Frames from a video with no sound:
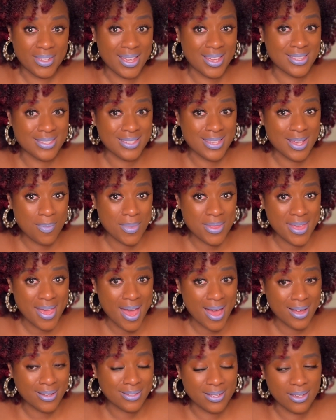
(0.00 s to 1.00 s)
And same with the
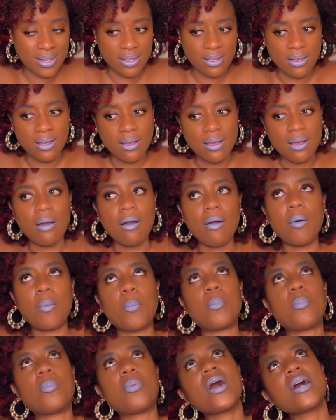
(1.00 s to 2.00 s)
acting.
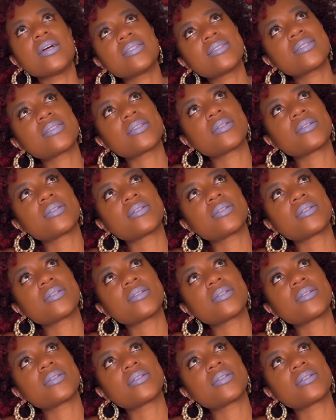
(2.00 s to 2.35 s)
But